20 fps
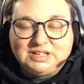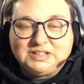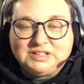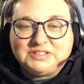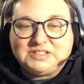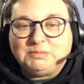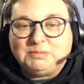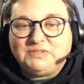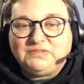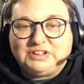
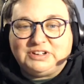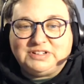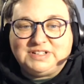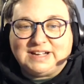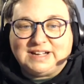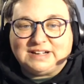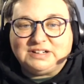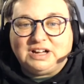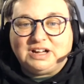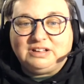some of their
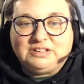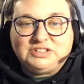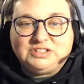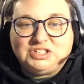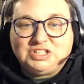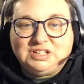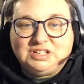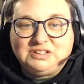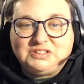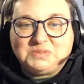
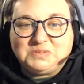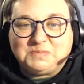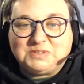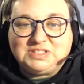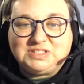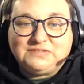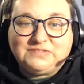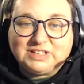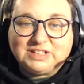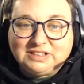technology
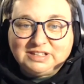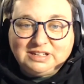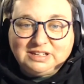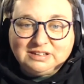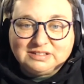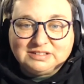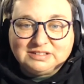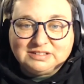specifically.